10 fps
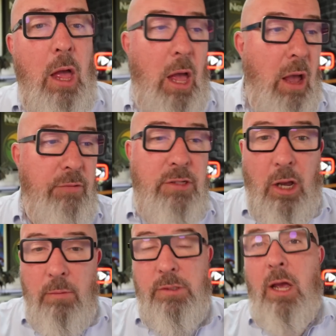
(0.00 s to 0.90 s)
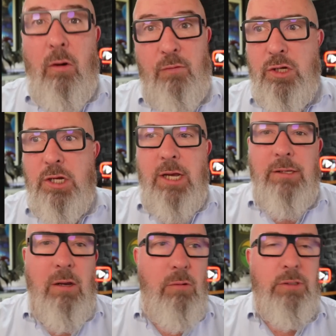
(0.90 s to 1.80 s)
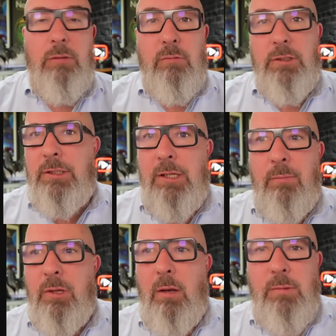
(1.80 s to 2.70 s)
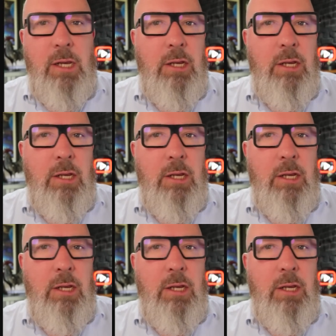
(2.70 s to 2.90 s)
Other times they are officially chateaus, sometimes they're